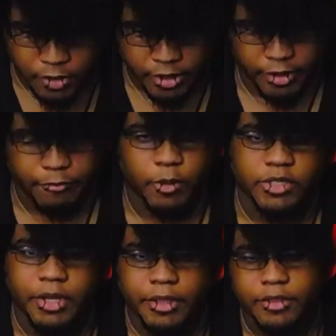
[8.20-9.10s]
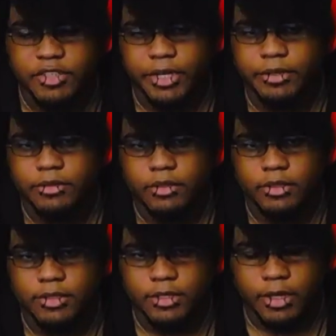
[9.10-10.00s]
I've posted anything on the channel.
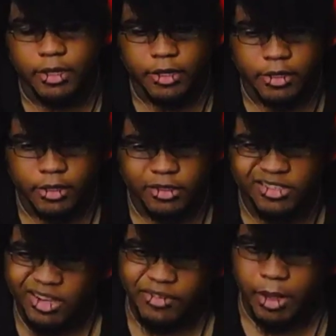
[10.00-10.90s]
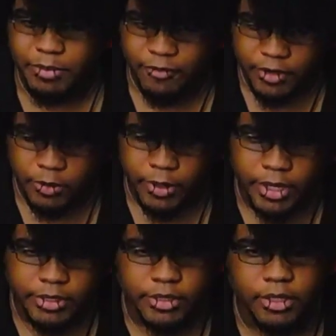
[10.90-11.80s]
It's uh, just kind of an update video, I
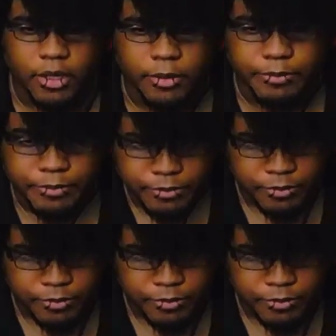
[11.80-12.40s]
guess. Um,